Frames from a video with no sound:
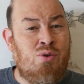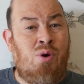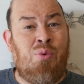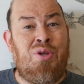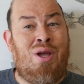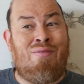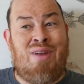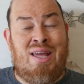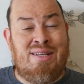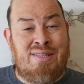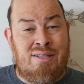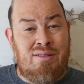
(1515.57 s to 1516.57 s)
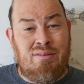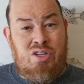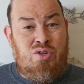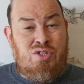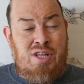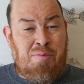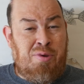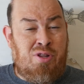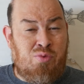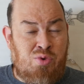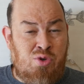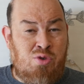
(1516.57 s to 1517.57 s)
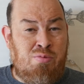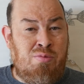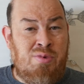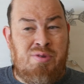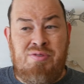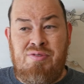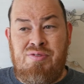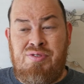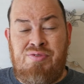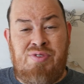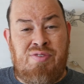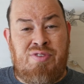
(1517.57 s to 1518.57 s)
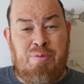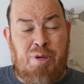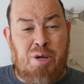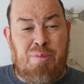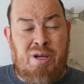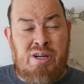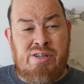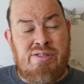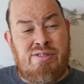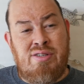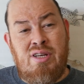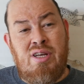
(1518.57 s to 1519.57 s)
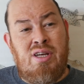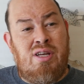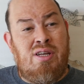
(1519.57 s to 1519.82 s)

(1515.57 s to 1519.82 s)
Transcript: Is the one where you have an exit. You know, you step into the room, it's 50 bugbears,